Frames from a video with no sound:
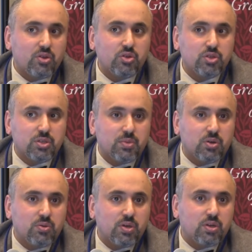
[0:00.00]
and you're using
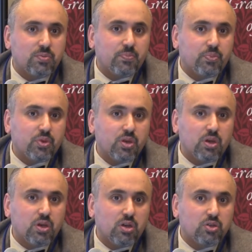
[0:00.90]
marijuana,
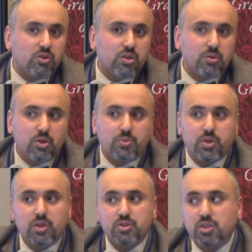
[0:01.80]
you're
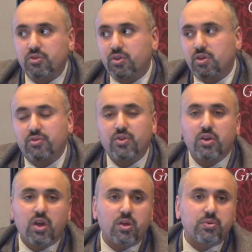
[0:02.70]
putting yourself at a
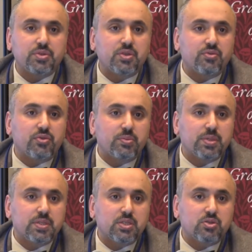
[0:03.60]
very high risk of
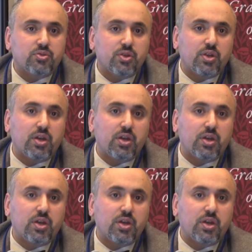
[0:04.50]
developing schizophrenia.